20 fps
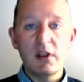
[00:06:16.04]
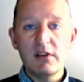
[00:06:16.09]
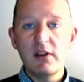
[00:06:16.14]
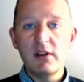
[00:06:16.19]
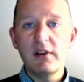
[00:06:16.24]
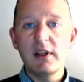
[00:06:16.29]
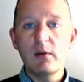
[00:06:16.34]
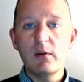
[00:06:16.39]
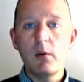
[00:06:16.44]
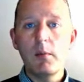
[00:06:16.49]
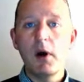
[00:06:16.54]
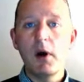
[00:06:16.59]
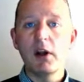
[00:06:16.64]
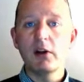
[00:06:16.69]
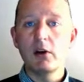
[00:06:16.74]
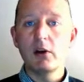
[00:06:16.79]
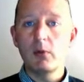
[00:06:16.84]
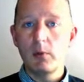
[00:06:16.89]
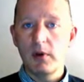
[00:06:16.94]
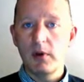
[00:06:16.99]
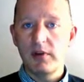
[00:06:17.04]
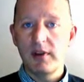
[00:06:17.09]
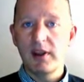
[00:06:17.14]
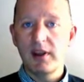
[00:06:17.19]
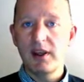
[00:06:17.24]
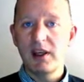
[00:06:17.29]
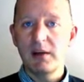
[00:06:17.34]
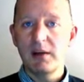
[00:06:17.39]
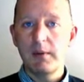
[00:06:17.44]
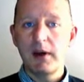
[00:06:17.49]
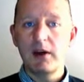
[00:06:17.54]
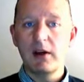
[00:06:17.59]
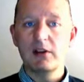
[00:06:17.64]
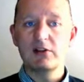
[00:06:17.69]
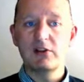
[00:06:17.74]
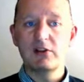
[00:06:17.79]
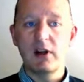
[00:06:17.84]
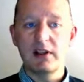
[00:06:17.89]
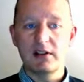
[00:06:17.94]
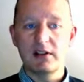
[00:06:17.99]
So another thing we might do when we're thinking
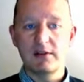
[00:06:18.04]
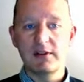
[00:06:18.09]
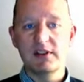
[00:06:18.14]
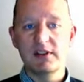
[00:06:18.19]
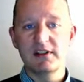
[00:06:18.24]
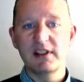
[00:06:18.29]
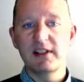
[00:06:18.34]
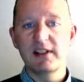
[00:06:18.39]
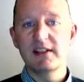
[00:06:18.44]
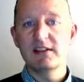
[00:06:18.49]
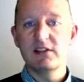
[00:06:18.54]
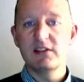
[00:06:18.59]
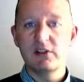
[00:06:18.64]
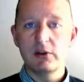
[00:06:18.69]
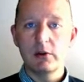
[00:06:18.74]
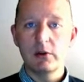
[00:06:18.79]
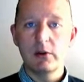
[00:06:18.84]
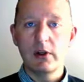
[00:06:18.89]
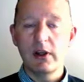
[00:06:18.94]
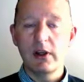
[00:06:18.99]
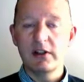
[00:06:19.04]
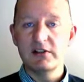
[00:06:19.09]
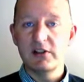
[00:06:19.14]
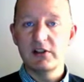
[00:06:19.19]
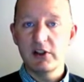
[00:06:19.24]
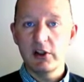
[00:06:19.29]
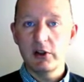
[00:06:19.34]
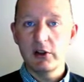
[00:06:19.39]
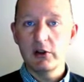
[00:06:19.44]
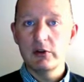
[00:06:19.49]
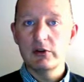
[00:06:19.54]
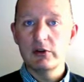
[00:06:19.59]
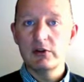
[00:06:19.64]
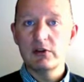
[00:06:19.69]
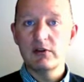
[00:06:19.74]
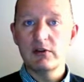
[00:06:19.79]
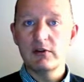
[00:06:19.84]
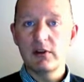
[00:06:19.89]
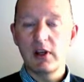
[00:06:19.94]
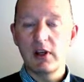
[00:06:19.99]
about a site to visit is to
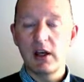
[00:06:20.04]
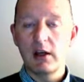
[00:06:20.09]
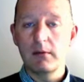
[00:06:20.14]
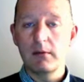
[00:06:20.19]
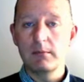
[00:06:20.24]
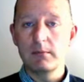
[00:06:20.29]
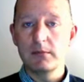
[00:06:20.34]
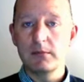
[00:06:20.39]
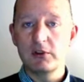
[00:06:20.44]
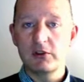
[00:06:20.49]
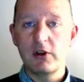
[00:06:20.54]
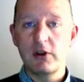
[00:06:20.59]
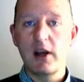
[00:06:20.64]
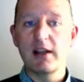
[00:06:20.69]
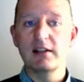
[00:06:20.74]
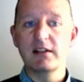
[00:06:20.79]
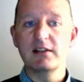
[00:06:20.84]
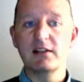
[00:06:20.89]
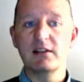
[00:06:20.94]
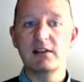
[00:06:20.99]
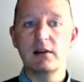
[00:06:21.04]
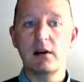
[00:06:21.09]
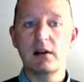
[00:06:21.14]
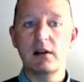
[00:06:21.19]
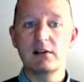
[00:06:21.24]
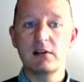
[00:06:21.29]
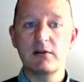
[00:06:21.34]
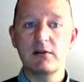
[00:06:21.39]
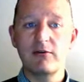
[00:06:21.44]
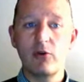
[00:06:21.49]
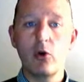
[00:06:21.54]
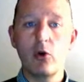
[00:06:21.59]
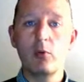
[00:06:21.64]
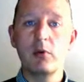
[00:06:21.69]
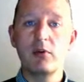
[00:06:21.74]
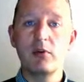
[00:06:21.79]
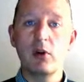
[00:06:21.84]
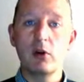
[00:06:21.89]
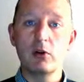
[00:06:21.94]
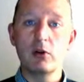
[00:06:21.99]
use sites as a
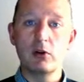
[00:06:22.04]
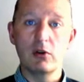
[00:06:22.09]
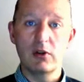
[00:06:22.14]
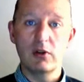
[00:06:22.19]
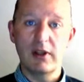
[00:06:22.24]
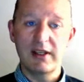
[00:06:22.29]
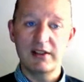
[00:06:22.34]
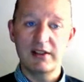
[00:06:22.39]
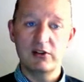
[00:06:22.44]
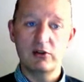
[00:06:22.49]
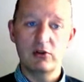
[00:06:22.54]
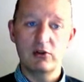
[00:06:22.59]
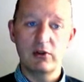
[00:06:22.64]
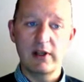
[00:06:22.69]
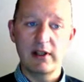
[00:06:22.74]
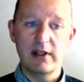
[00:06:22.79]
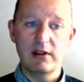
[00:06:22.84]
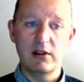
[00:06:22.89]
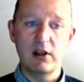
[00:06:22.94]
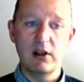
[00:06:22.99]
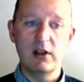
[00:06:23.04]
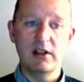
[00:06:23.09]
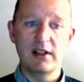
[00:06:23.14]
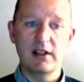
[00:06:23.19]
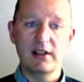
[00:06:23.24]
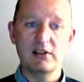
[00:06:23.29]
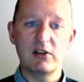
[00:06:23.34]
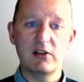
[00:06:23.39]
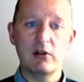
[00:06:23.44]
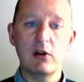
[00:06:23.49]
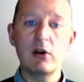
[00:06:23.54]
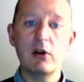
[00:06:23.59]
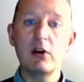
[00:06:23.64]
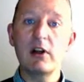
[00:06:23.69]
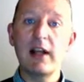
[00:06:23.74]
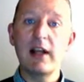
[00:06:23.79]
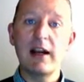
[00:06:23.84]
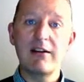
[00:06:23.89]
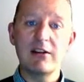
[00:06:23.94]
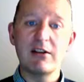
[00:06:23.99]
form of local history learning. So
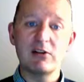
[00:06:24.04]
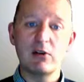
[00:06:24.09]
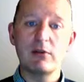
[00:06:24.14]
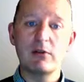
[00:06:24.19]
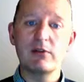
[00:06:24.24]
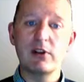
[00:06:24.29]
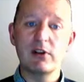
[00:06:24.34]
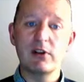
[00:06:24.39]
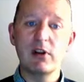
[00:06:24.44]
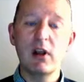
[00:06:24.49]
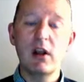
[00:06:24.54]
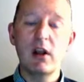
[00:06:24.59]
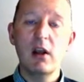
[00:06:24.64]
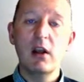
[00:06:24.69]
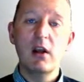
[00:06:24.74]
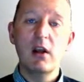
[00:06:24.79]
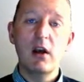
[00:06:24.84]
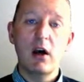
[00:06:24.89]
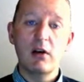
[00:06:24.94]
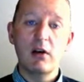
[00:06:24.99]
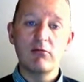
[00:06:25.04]
local areas often